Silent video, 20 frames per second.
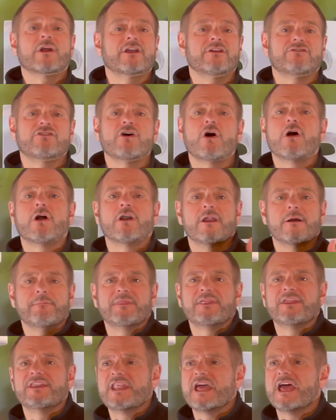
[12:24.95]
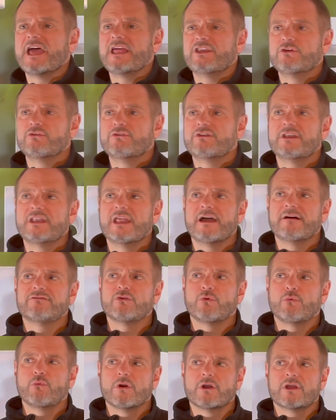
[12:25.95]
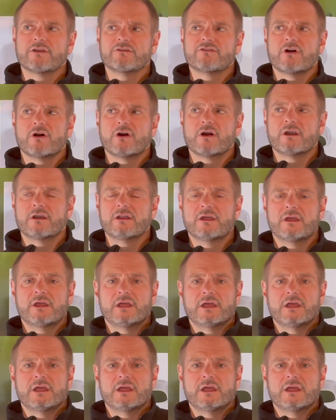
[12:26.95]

as hard up the net. You didn't have to work as hard